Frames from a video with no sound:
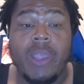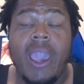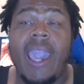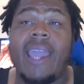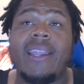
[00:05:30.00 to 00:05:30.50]

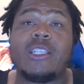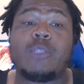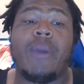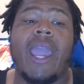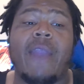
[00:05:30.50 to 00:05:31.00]
And his
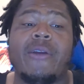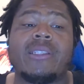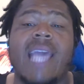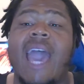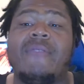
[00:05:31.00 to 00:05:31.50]
parents
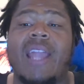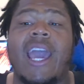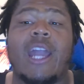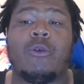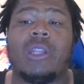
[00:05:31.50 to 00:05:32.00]
haven't
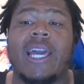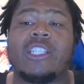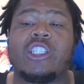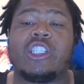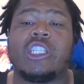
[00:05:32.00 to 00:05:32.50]
had a
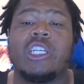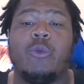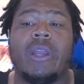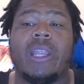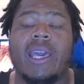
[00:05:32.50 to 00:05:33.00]
relationship
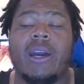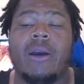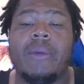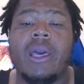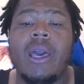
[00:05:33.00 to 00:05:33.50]
with
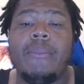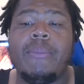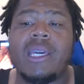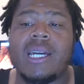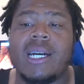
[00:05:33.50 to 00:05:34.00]
him
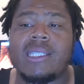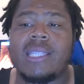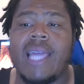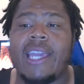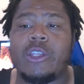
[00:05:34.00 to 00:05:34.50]
because
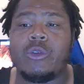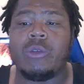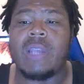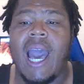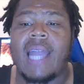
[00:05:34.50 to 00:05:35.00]
they do
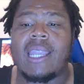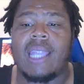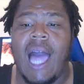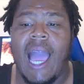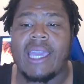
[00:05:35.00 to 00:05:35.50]
not
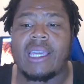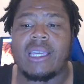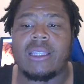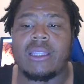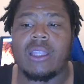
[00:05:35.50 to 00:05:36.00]
like
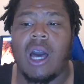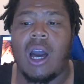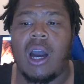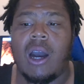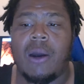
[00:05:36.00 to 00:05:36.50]

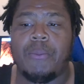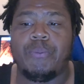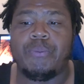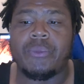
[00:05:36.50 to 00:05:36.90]
the